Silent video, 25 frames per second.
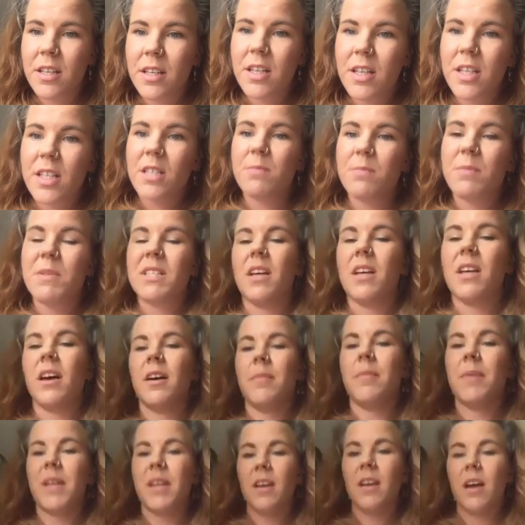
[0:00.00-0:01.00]
Specific, I
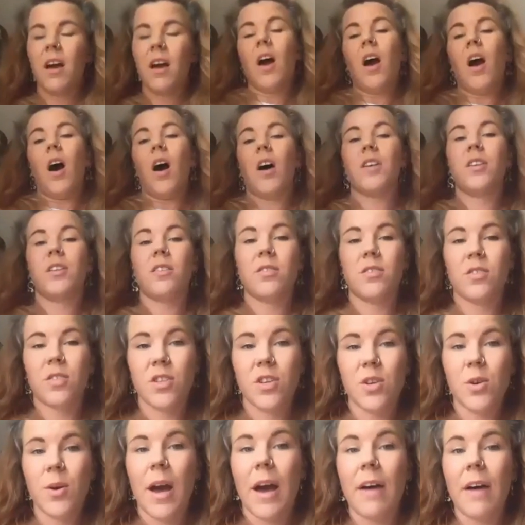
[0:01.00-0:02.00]
mean, I, do
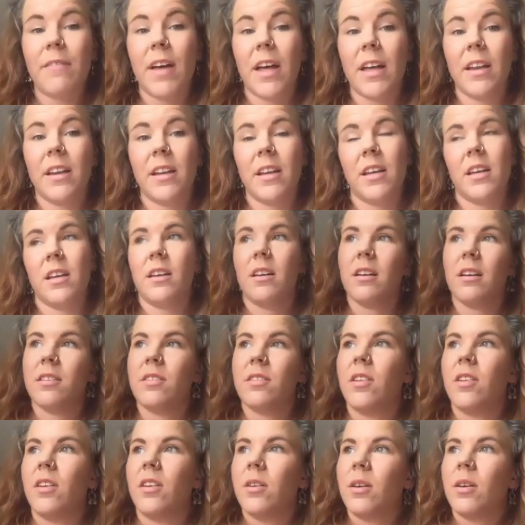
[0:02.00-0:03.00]
you have any, I don't
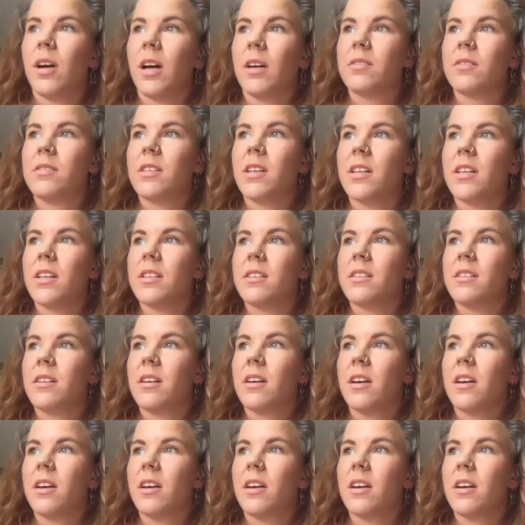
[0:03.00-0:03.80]
know how to say this.